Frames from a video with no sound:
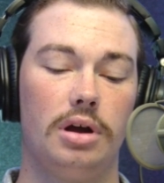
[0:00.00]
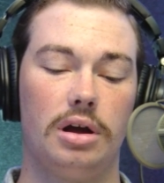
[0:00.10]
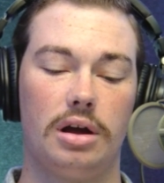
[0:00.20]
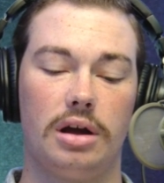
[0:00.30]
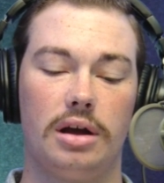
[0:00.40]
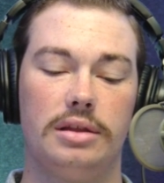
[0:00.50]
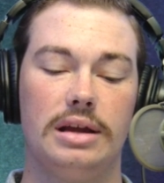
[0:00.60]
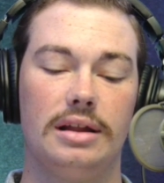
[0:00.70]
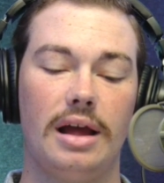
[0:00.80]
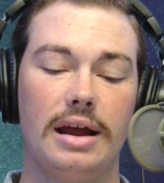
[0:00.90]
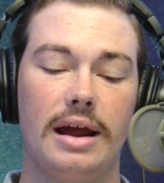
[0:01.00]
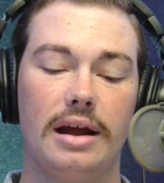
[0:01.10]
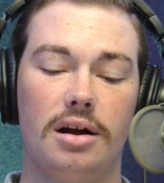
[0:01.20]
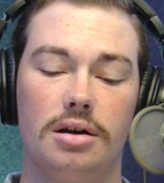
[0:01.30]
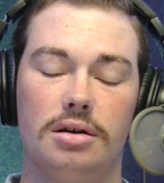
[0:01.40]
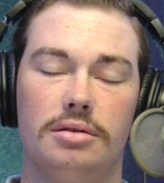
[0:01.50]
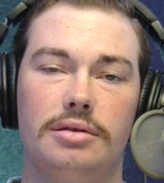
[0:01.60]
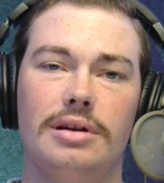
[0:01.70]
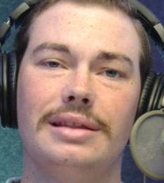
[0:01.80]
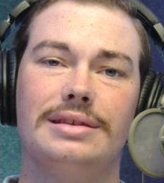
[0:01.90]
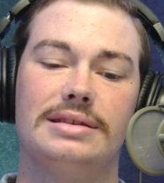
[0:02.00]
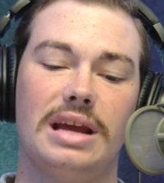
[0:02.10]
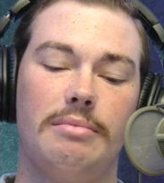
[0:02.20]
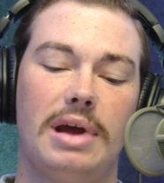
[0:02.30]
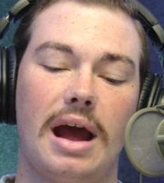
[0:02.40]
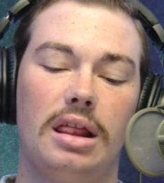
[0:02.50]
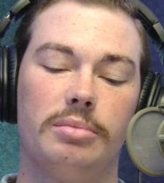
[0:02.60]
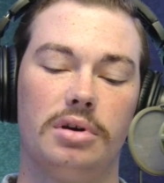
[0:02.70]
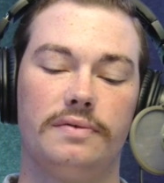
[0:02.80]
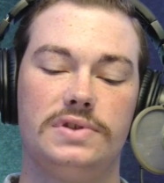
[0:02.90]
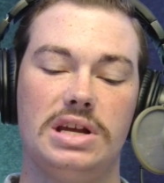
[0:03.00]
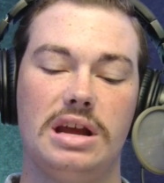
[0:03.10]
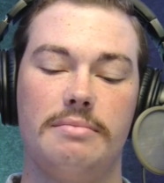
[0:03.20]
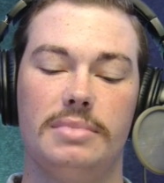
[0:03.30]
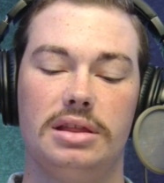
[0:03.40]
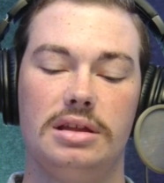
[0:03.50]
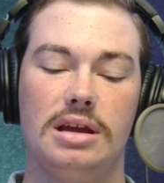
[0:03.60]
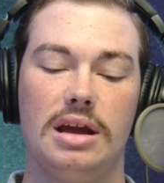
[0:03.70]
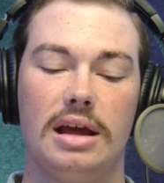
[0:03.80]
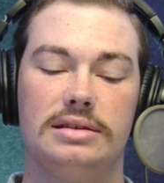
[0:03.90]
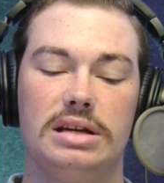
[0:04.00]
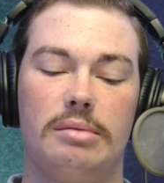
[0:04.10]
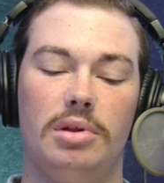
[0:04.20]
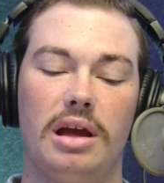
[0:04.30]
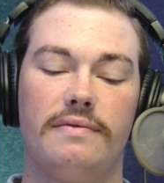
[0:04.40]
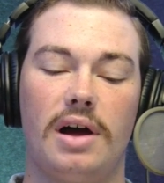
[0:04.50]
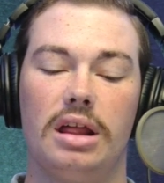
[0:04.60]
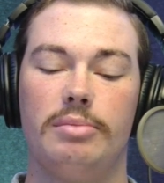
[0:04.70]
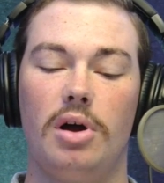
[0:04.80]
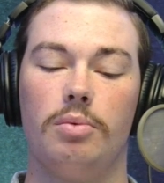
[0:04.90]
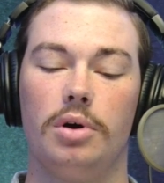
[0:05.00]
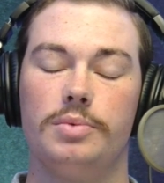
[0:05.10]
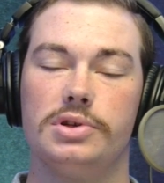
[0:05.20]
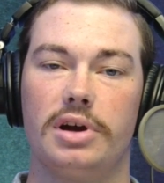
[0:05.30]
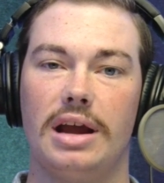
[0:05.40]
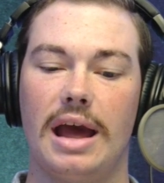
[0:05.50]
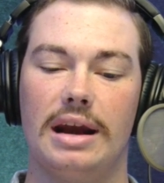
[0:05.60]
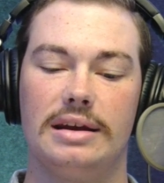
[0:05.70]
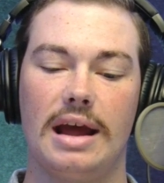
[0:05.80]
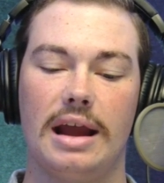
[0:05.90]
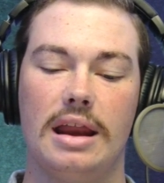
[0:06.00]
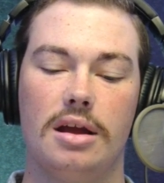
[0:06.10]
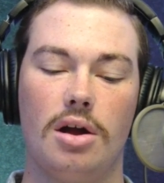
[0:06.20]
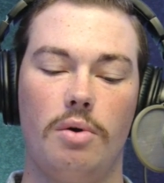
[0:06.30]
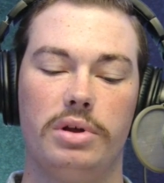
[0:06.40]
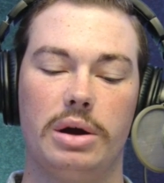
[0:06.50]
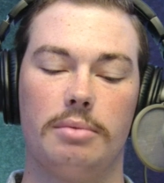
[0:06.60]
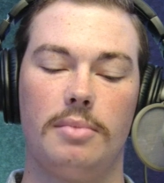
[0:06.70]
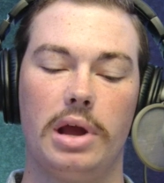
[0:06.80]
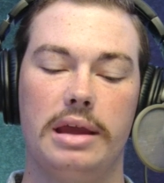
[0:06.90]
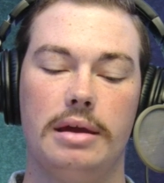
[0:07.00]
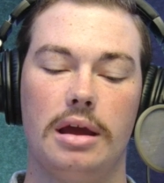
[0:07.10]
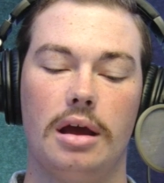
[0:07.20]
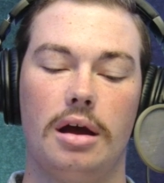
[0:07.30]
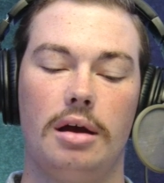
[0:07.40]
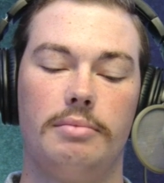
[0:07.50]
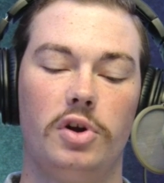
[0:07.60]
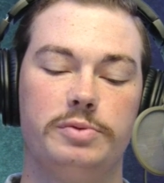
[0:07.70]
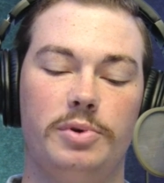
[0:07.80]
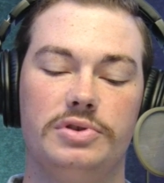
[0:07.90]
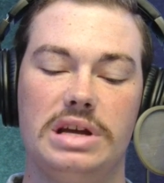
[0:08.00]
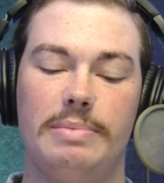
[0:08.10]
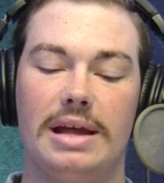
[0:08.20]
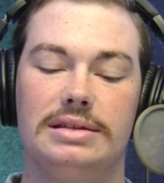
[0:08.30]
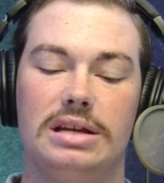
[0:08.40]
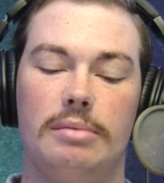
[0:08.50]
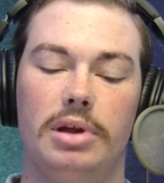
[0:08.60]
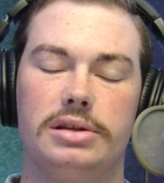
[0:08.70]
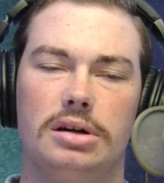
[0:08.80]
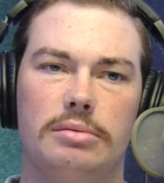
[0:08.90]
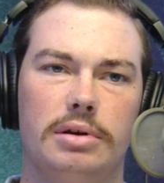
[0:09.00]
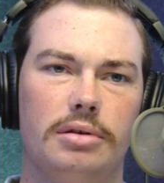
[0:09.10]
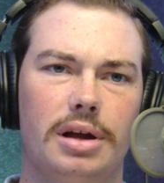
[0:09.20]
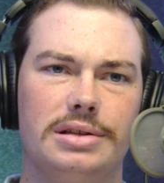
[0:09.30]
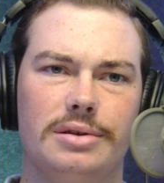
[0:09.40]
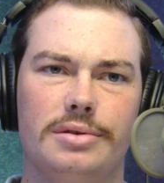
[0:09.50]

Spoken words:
And the Illini they're not the same caliber of team that the NCAA volleyball world was looking at a decade ago when they were making multiple deep NCAA tournament runs.